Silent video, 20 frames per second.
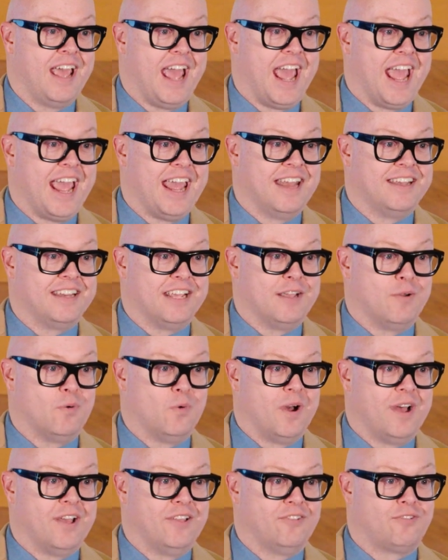And it
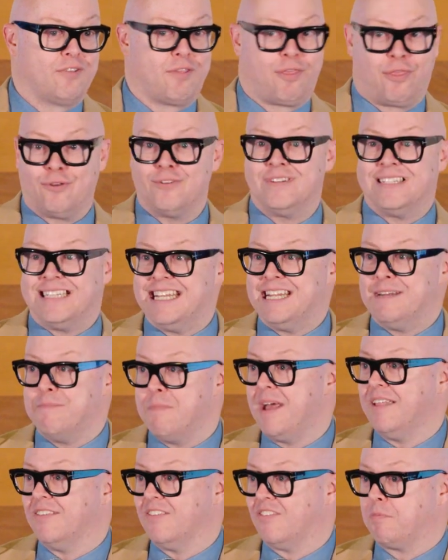was 13
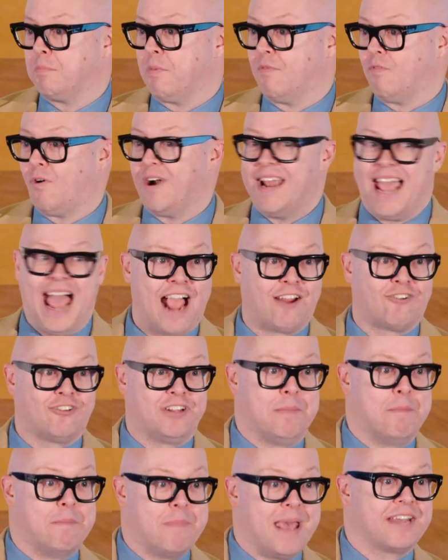months before I
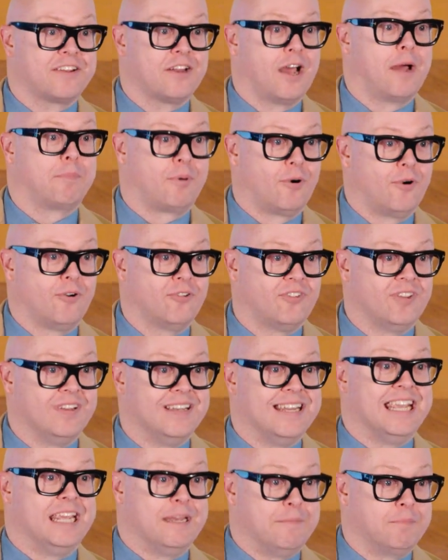actually met a
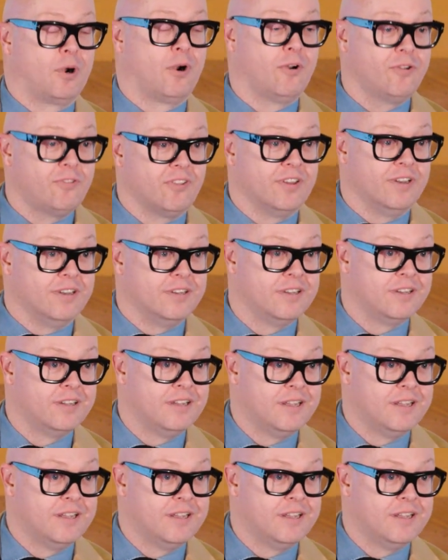person in person.